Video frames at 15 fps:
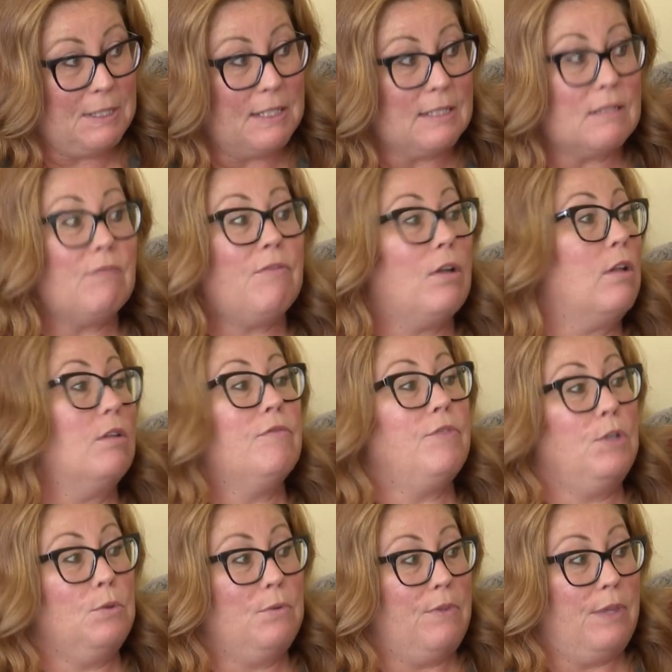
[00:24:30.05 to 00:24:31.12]
because of all of
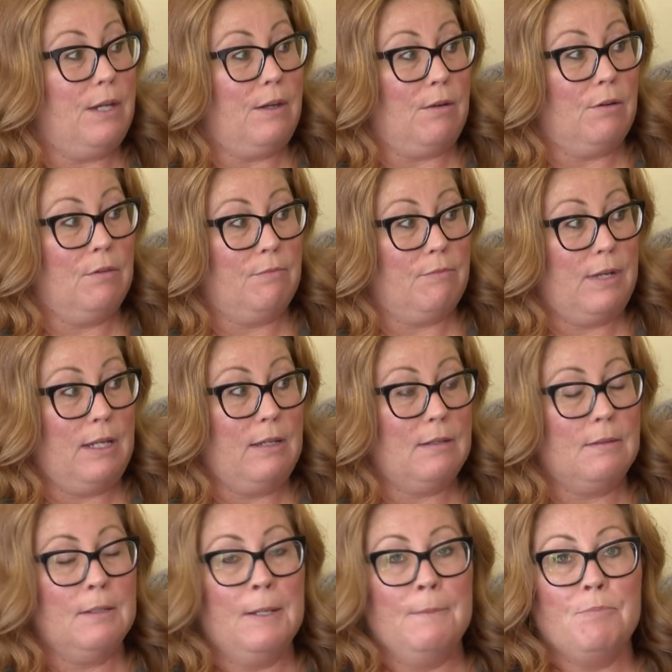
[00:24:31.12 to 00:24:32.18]
you there right?